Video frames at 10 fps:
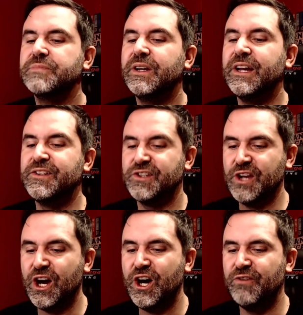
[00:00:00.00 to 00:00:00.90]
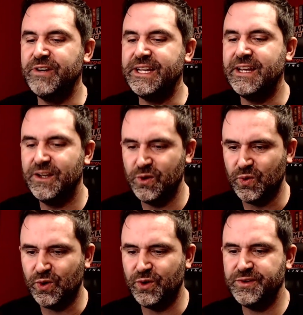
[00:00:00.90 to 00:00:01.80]
Ascari
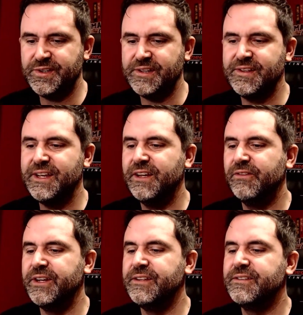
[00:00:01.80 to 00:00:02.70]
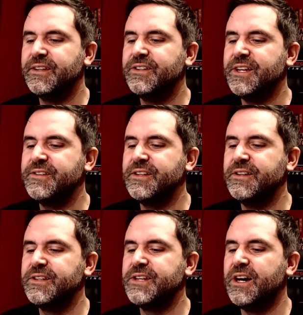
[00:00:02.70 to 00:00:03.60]
quartz series, adjusting
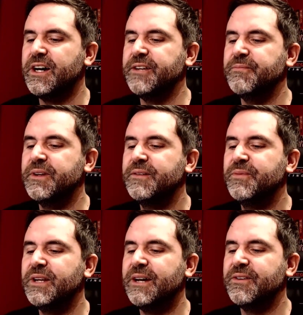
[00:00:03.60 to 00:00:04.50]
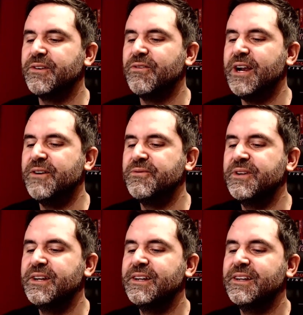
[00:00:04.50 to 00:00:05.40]
the time. Pull out the crown,
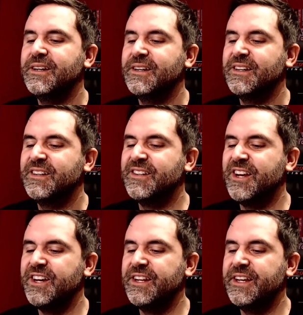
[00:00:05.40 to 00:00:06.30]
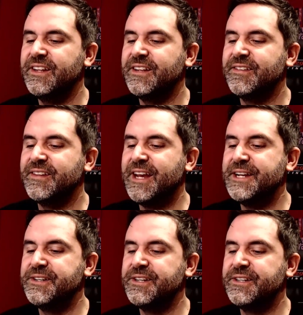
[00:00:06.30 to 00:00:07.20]
turn it, that's
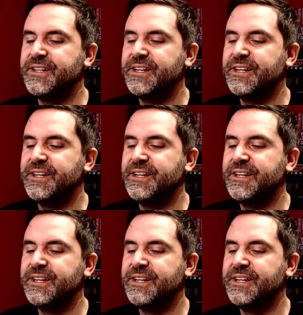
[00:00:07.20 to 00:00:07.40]
standard.